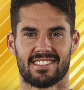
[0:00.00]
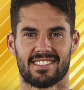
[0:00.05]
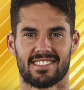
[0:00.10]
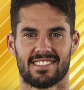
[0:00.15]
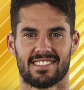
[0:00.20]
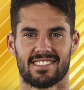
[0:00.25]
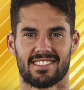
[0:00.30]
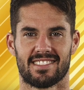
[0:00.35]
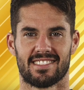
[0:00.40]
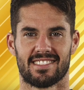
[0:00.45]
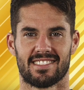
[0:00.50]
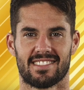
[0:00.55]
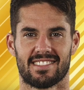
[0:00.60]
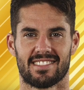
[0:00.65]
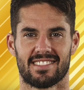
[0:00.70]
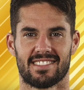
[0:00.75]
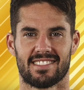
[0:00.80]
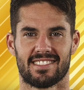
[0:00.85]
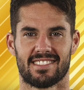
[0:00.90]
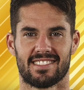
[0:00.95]

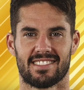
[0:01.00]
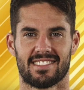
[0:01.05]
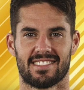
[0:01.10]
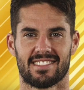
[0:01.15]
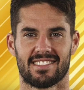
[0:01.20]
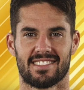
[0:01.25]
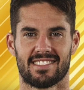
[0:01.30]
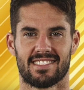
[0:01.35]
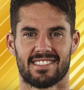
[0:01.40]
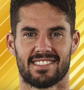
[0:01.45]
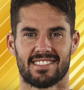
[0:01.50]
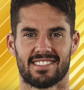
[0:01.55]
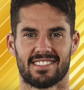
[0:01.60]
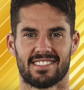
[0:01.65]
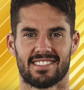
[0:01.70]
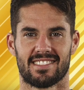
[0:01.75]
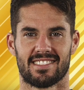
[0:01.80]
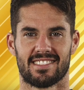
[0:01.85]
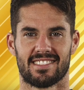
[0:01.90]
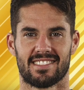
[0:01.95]

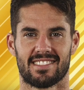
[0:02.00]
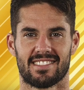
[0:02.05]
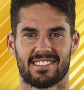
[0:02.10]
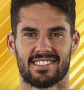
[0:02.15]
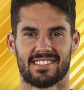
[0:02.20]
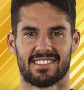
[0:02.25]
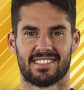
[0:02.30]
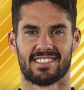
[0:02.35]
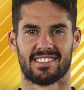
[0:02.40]
This person isn't speaking.